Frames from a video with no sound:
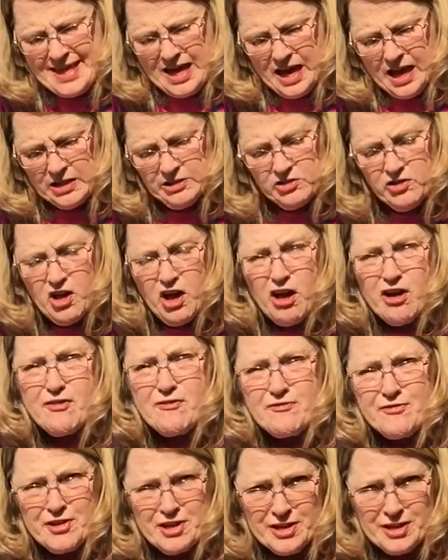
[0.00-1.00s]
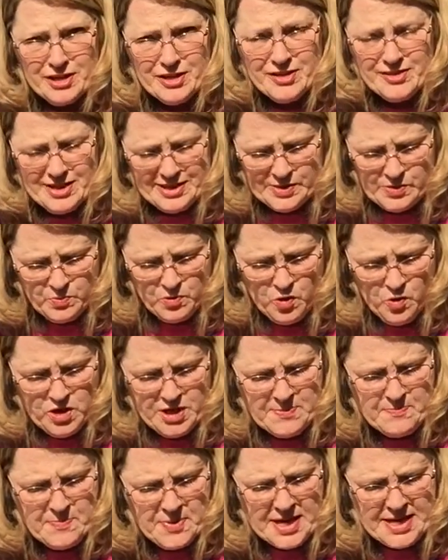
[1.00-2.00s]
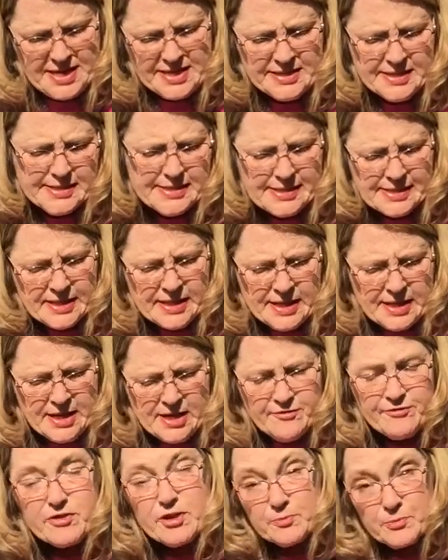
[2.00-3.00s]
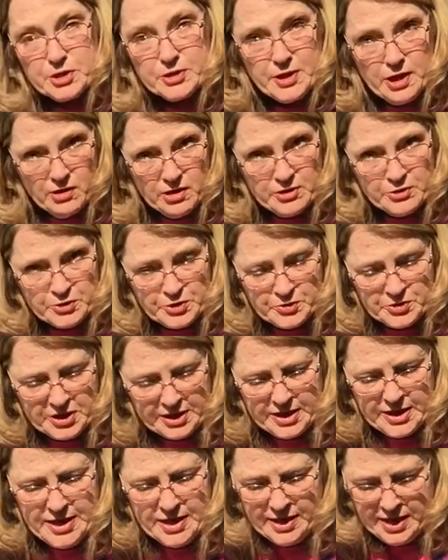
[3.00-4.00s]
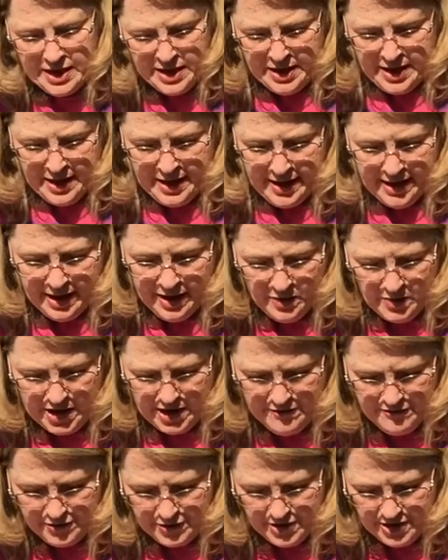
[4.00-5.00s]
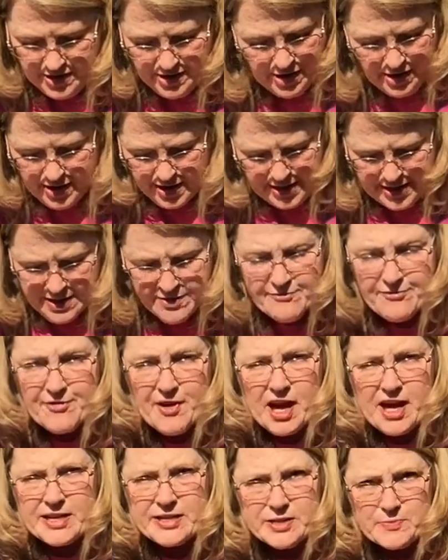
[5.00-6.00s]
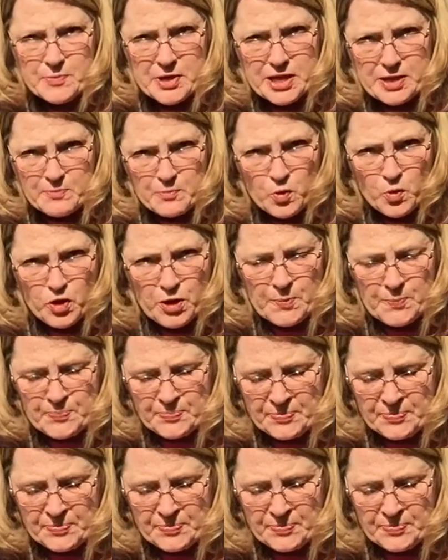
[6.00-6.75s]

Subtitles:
I love these rolling pins from the Dollar Tree. However, I can't find them anymore.